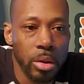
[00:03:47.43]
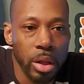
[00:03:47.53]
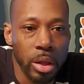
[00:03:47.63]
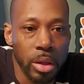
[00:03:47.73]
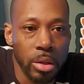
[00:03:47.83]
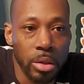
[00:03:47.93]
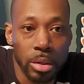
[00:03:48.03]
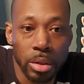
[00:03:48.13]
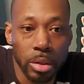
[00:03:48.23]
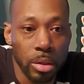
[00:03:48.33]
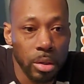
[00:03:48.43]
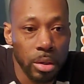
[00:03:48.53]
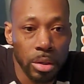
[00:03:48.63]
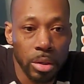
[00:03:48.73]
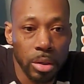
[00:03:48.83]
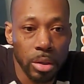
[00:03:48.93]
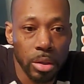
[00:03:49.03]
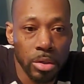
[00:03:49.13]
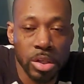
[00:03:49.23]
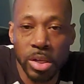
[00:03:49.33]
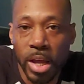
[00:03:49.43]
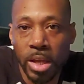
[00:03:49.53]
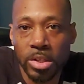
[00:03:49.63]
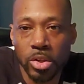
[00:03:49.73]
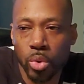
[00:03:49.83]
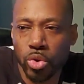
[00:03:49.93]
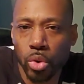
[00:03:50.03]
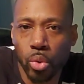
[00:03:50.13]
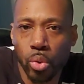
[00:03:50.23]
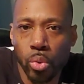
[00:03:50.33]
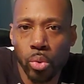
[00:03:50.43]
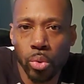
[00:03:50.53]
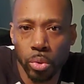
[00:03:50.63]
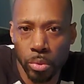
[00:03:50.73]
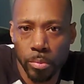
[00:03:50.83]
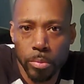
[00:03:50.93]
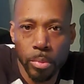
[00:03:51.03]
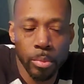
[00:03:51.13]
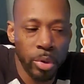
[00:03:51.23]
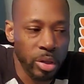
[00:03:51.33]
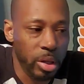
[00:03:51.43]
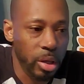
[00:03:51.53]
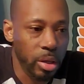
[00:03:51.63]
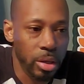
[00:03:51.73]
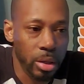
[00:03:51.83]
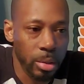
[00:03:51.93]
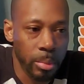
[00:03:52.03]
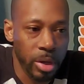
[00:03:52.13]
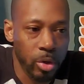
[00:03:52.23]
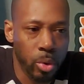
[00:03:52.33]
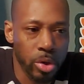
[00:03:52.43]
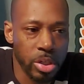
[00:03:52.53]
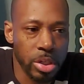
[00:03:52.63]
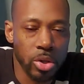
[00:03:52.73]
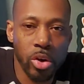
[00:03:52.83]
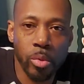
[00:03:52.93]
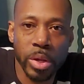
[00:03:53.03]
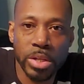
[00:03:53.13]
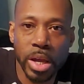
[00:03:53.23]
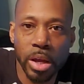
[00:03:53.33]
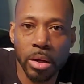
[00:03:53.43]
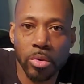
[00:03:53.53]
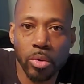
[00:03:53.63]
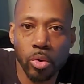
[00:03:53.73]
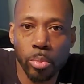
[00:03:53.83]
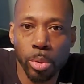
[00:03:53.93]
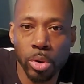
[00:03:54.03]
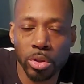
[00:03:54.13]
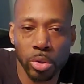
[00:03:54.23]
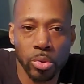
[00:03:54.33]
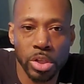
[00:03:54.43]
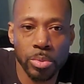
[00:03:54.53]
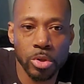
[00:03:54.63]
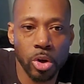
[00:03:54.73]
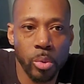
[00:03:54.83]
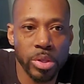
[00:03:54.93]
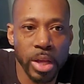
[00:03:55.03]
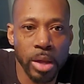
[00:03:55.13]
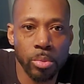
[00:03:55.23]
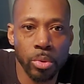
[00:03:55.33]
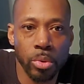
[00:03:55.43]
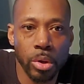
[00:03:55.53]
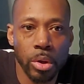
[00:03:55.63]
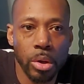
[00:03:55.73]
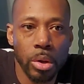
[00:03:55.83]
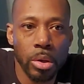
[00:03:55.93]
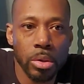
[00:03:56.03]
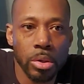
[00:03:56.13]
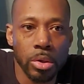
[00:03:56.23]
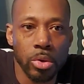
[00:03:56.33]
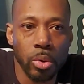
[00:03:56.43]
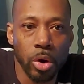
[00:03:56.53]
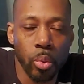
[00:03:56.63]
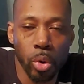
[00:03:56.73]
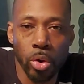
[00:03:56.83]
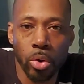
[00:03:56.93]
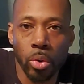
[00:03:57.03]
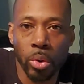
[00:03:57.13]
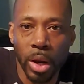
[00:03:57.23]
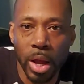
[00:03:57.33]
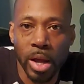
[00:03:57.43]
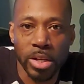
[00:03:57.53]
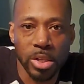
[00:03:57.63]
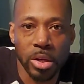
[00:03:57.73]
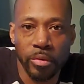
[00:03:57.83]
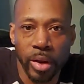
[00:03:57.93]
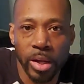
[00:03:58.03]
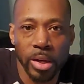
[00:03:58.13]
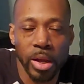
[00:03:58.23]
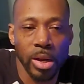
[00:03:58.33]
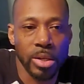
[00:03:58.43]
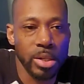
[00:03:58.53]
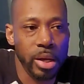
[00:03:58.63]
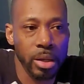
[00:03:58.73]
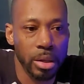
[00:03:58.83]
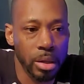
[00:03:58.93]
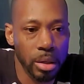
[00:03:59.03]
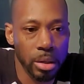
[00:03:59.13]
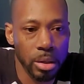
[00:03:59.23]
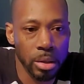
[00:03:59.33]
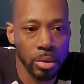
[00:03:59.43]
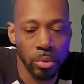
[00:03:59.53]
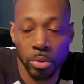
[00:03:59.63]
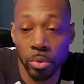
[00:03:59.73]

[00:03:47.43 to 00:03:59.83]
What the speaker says: And today is no school, but my daughter, she's always had a Chromebook, so she was always able to do her work online and stuff like that. That's how they, you know, do